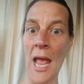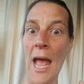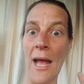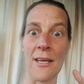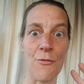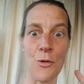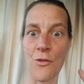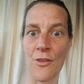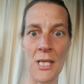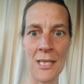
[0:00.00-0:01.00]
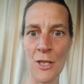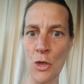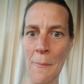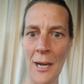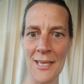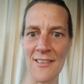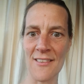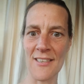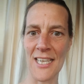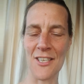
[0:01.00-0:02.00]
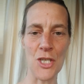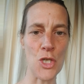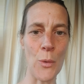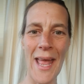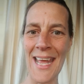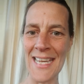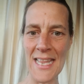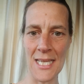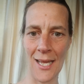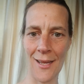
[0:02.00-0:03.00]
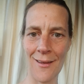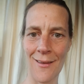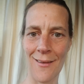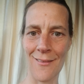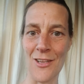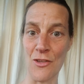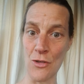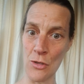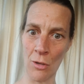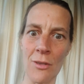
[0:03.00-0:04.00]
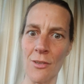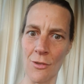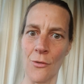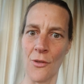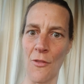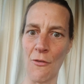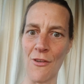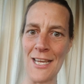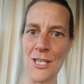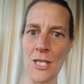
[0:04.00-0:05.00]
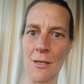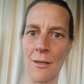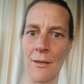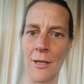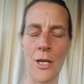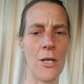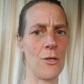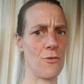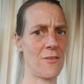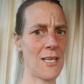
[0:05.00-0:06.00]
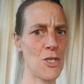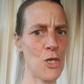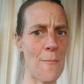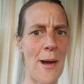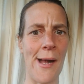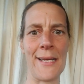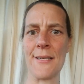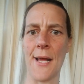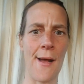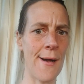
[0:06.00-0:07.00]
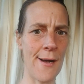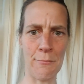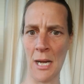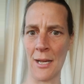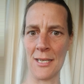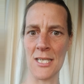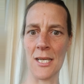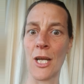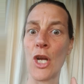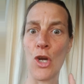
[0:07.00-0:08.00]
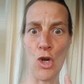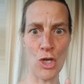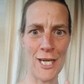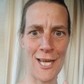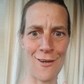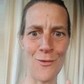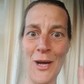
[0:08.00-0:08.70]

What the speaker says: And if you see that your mind is attending to anything that's not the soles of the feet, you say to your mind, mind, not now.